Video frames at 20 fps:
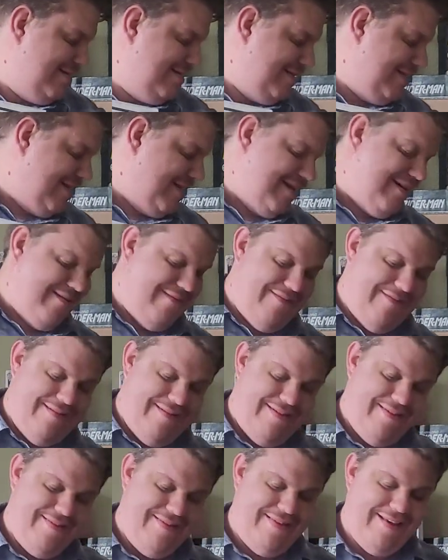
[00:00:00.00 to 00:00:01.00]
So,
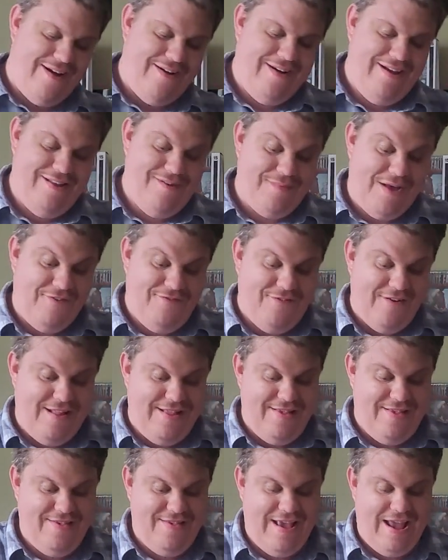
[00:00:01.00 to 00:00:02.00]
sorry to my
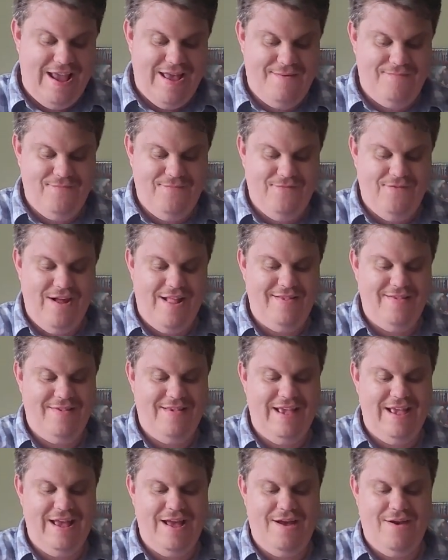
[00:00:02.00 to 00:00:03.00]
friend Sam, Red
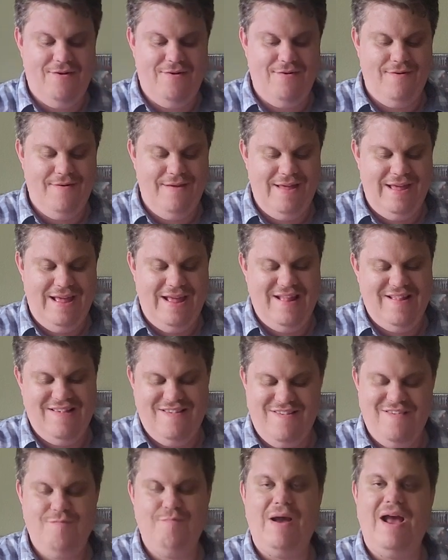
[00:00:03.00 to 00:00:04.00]
Zio. It's
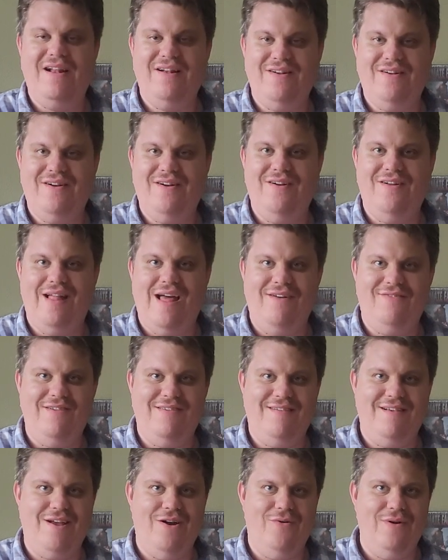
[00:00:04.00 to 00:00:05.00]
Spider-Girl. I
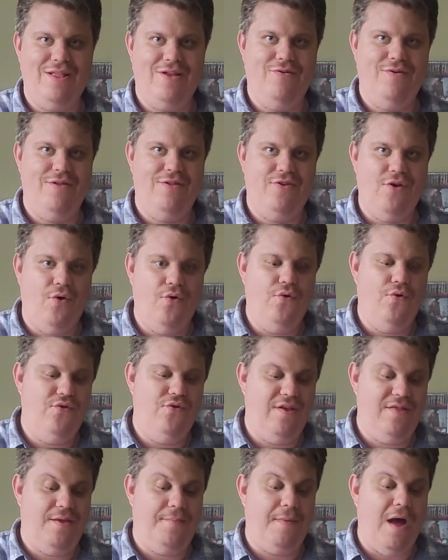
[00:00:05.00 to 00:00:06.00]
wasn't going to
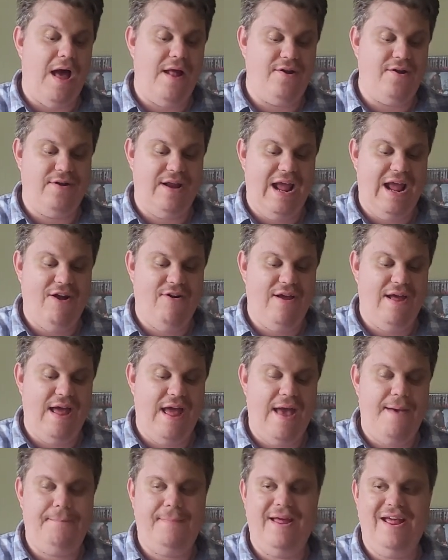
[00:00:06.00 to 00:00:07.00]
indulge in the modern era
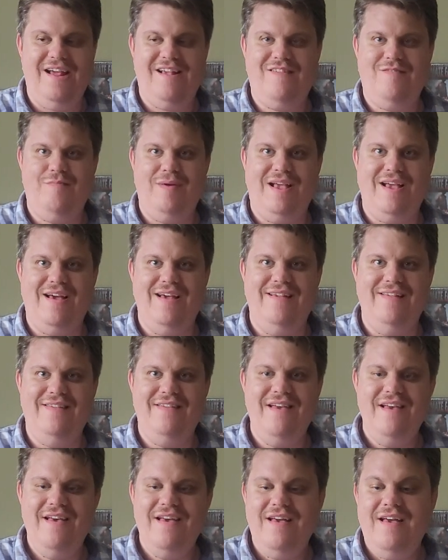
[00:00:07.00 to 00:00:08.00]
epics
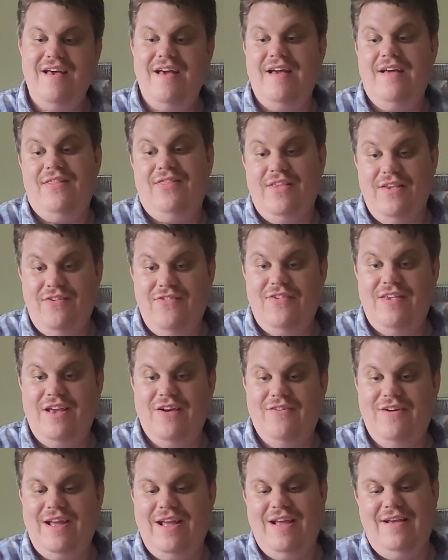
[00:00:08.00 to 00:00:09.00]
because this
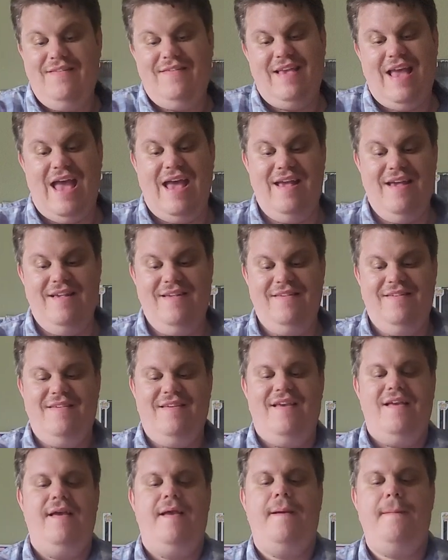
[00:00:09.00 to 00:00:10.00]
series
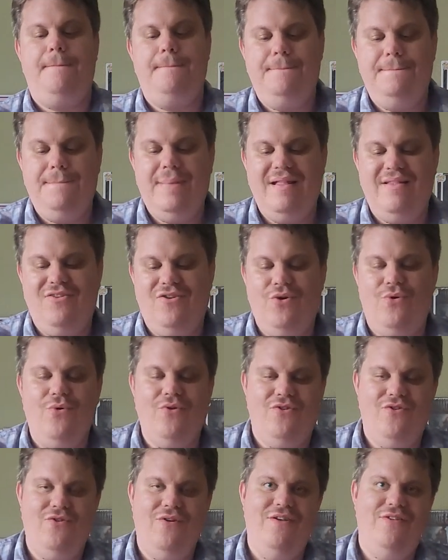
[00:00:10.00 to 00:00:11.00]
has been
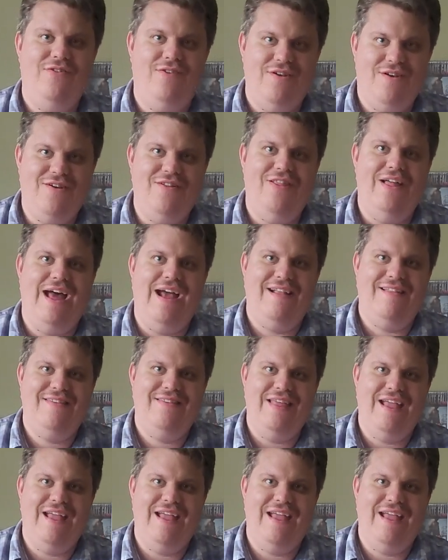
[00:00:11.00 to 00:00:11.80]
torturous to collect.